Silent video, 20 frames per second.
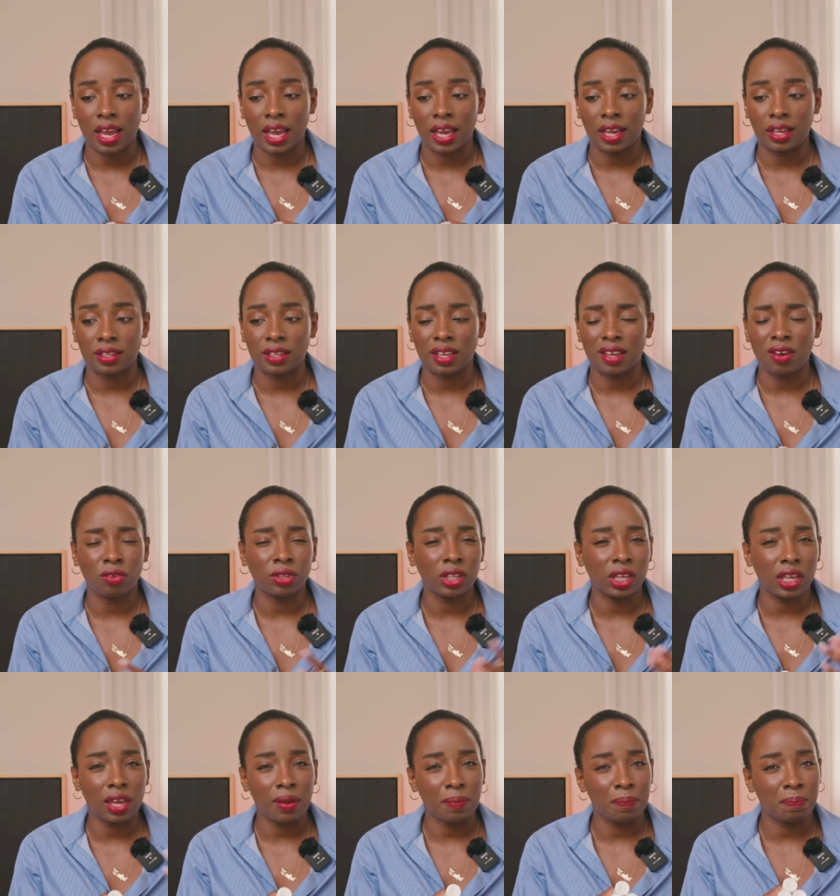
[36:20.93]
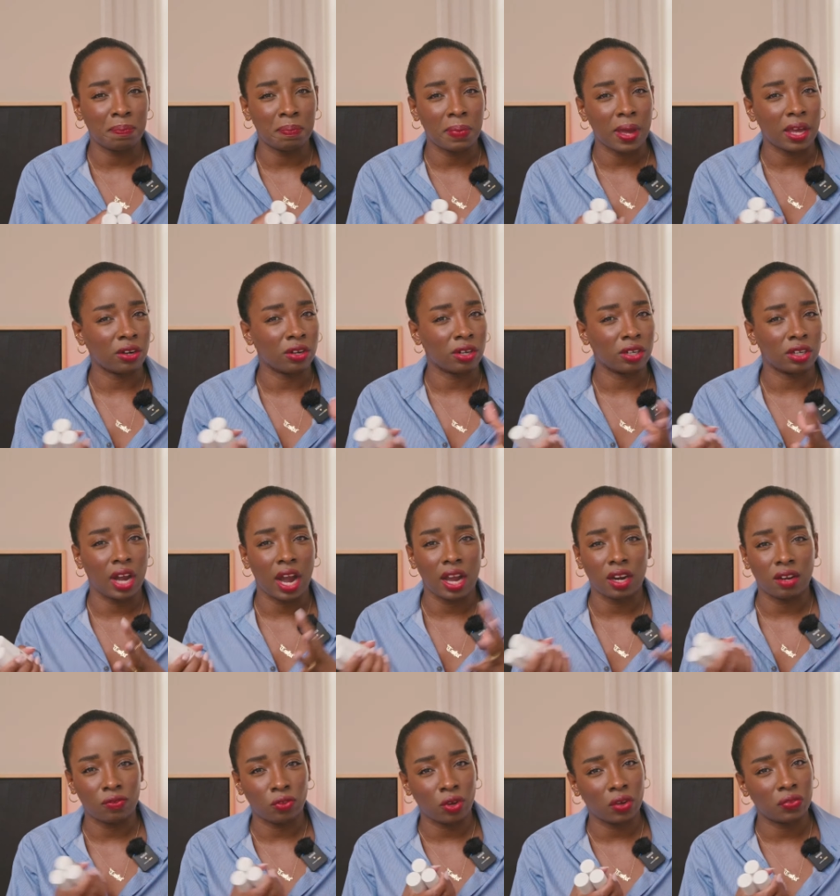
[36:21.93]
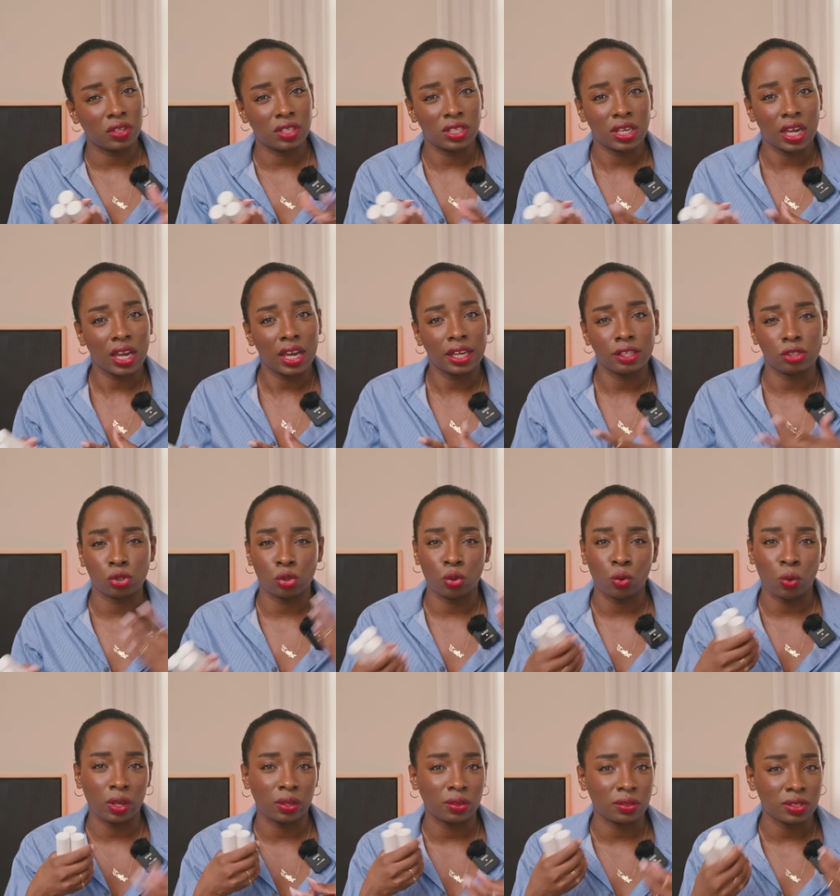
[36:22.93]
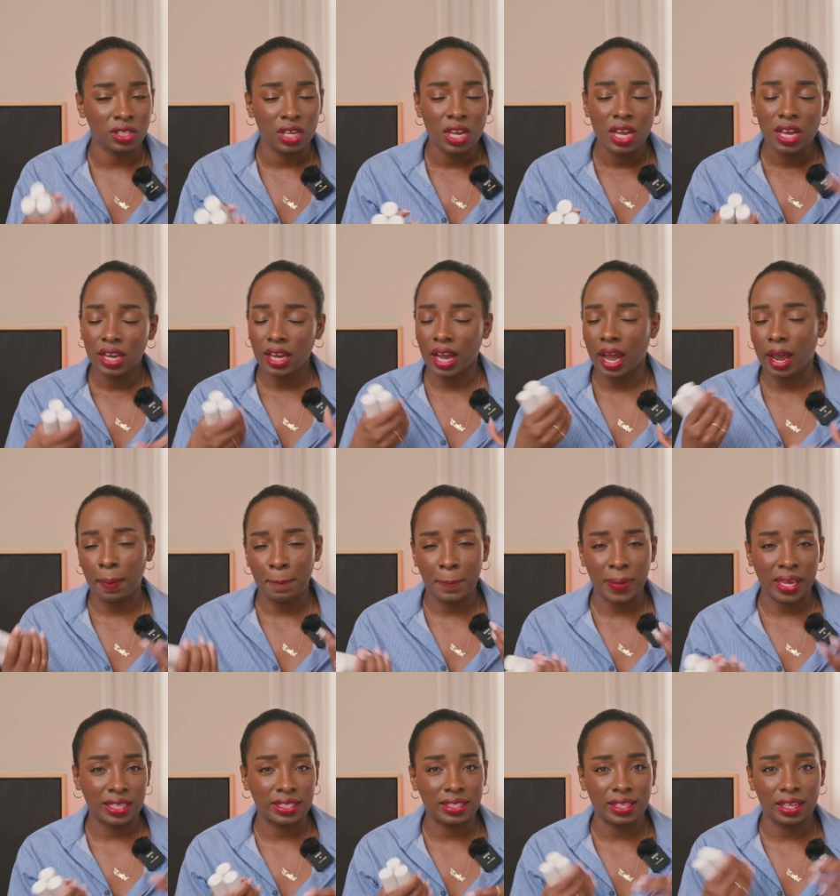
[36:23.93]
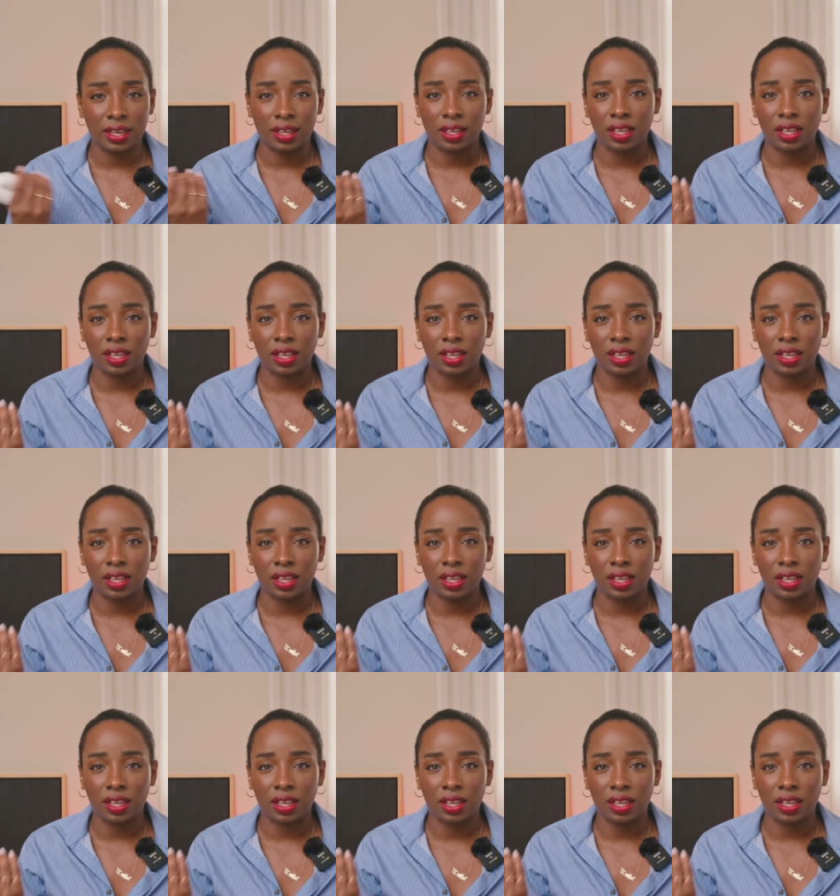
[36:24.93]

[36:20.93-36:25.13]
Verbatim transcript: and they only get better kind of throughout the day as your oils kind of mix in.